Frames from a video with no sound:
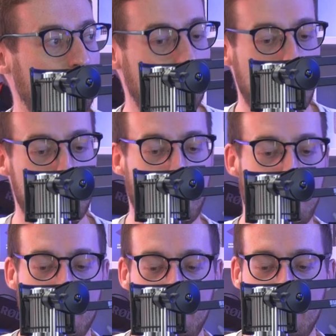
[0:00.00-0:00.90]
Let's pop
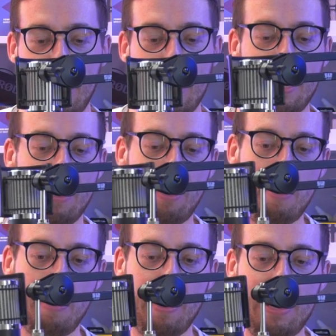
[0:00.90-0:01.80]
on the
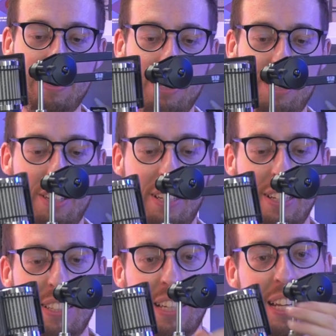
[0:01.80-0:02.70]
Limelight just so you
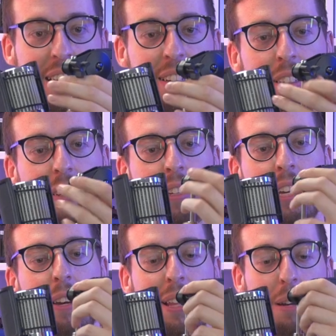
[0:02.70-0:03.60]
can see
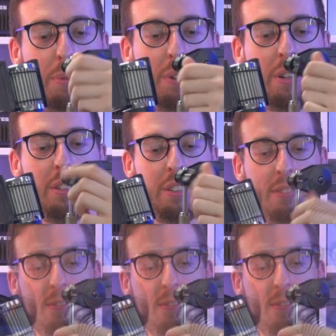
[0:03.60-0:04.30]
how that would look.